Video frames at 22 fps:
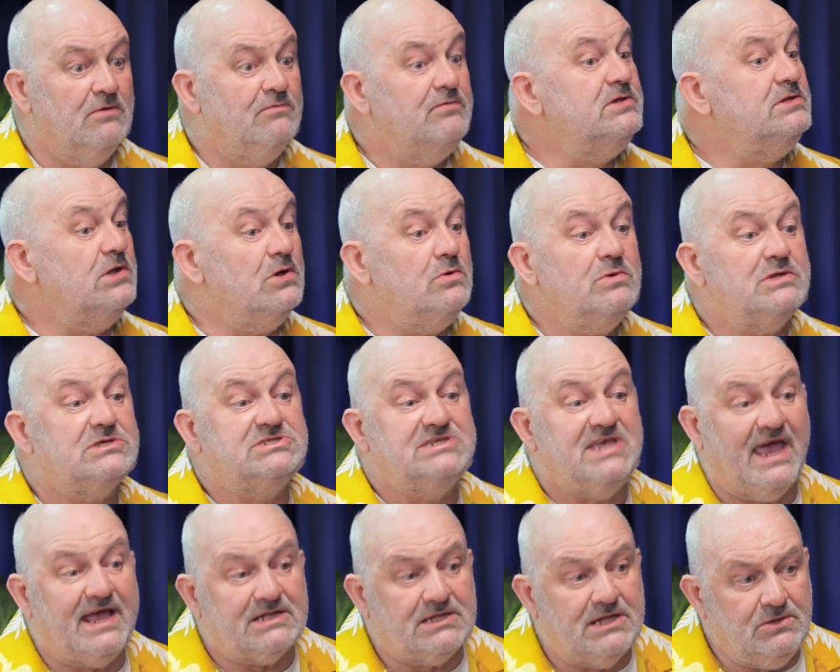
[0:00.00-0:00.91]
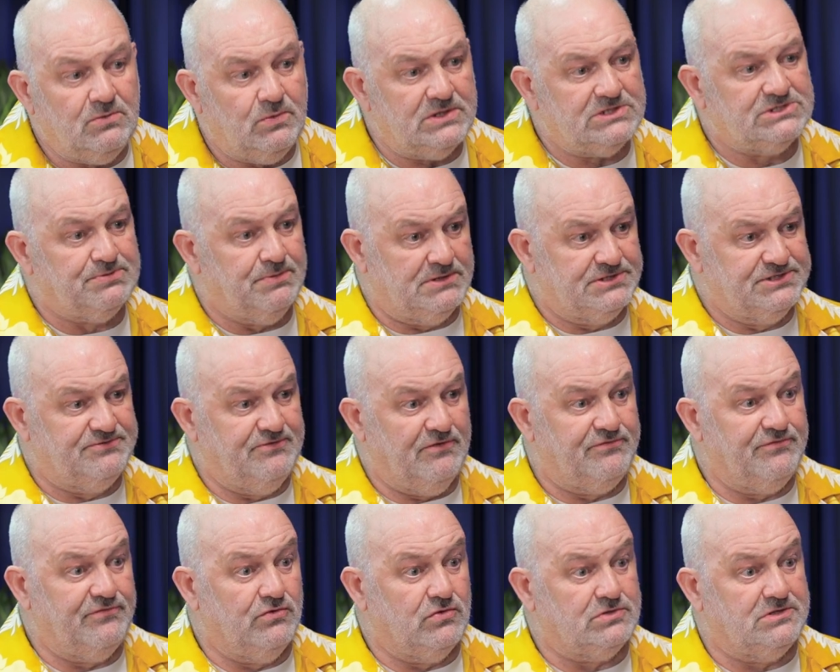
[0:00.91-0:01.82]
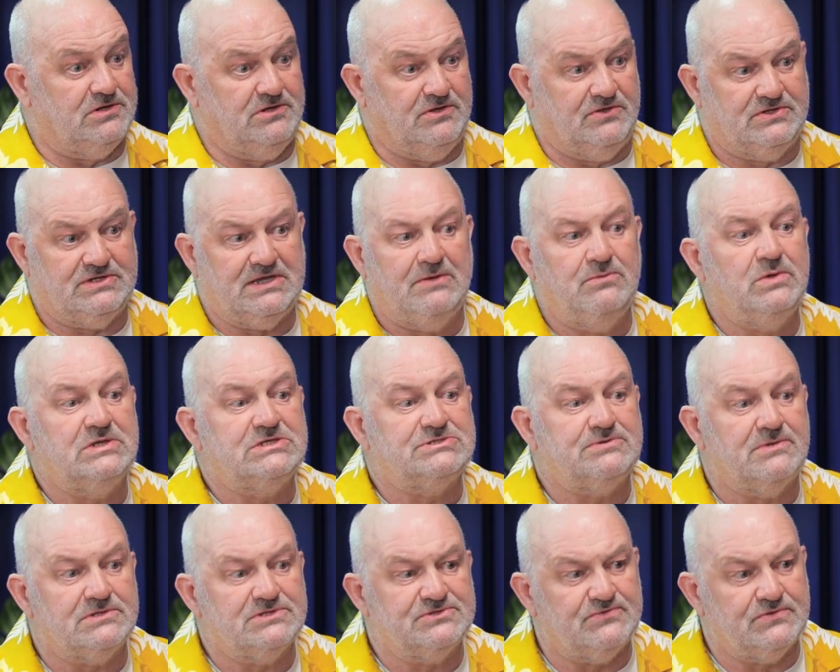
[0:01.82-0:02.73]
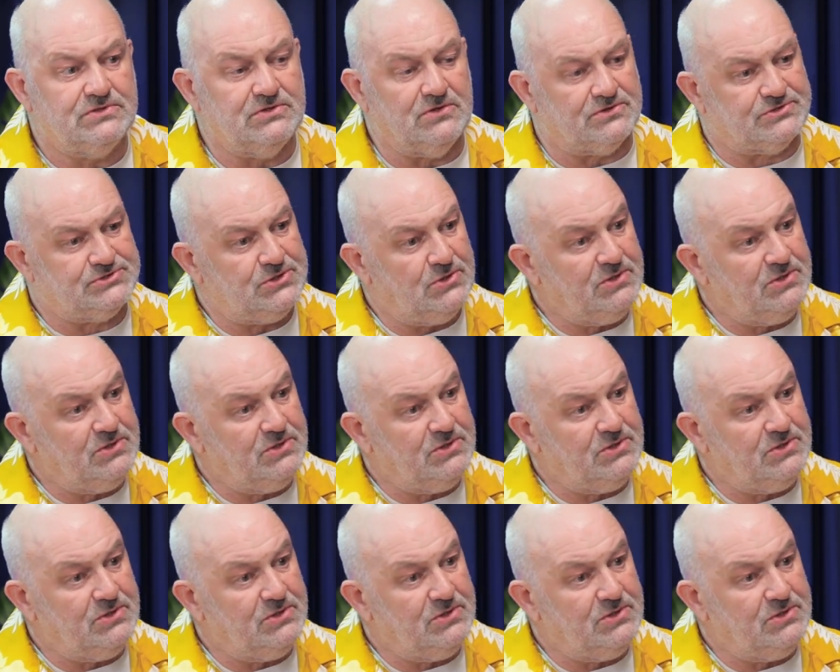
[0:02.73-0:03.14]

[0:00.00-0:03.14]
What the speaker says: We know exactly which ones were fraudulent and which ones were not.